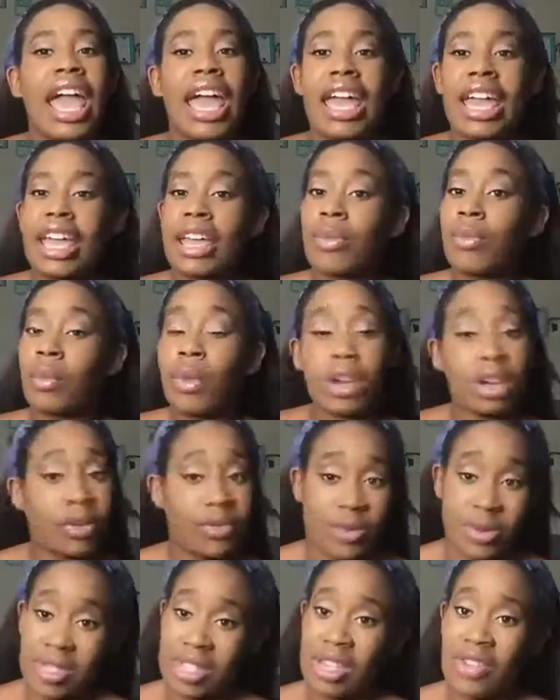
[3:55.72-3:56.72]
a
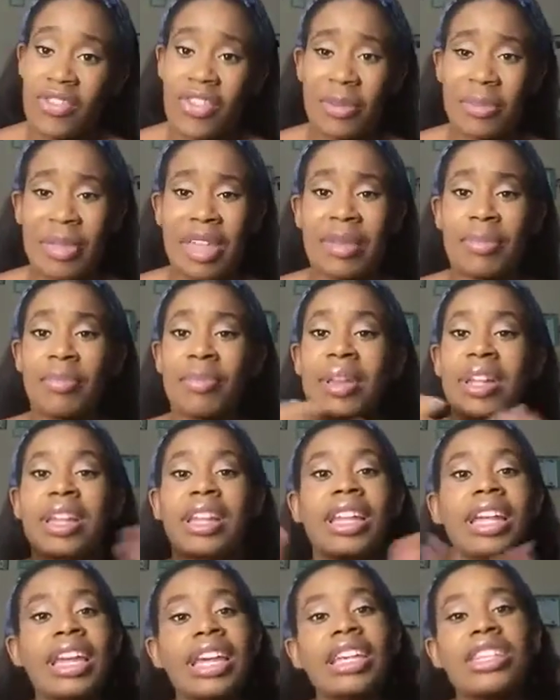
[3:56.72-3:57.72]
wonderful tip for me.
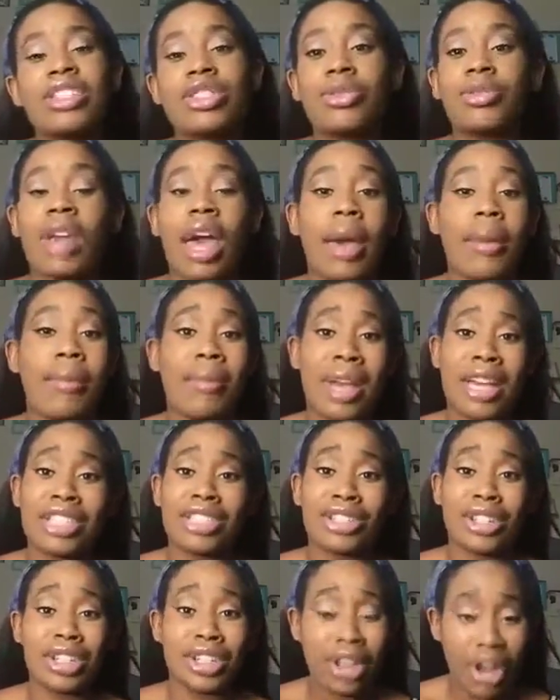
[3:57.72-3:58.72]
Please do not
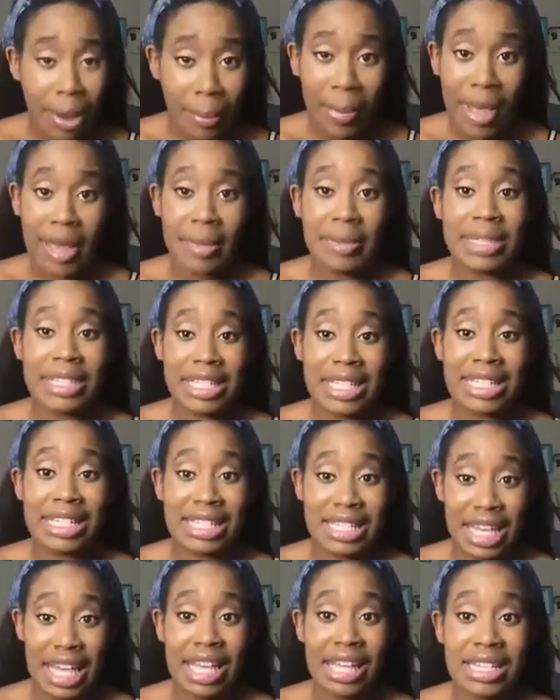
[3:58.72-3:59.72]
measure your baby's
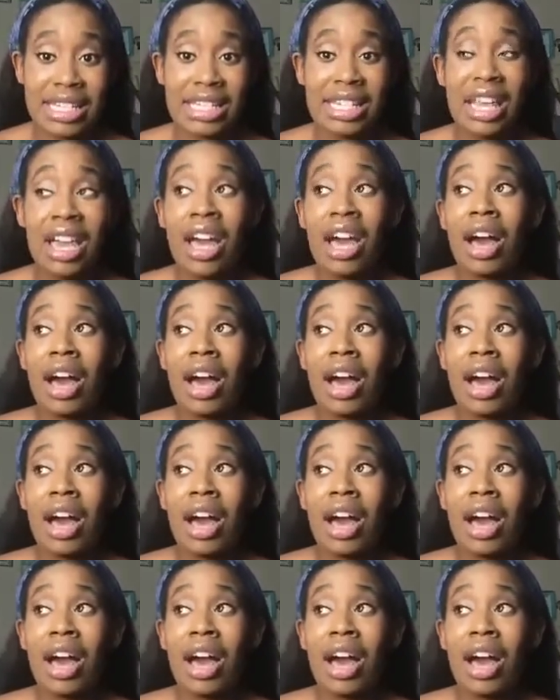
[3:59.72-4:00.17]
success